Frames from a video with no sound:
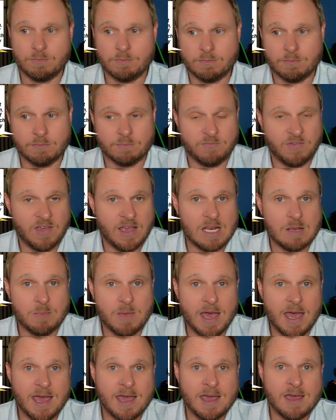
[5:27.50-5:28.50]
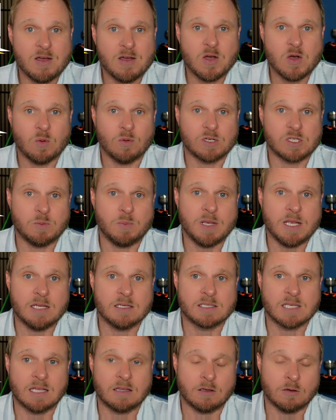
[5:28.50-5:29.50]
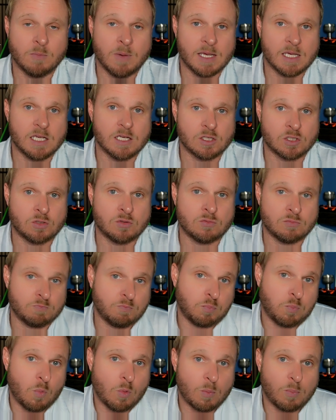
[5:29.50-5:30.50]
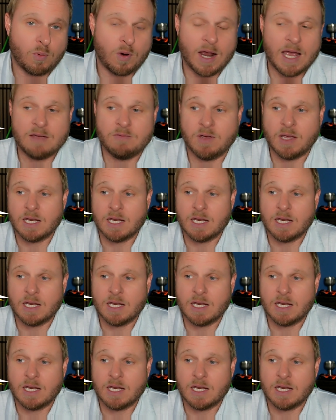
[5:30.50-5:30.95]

Fannie Mae, which means that they're making it more private.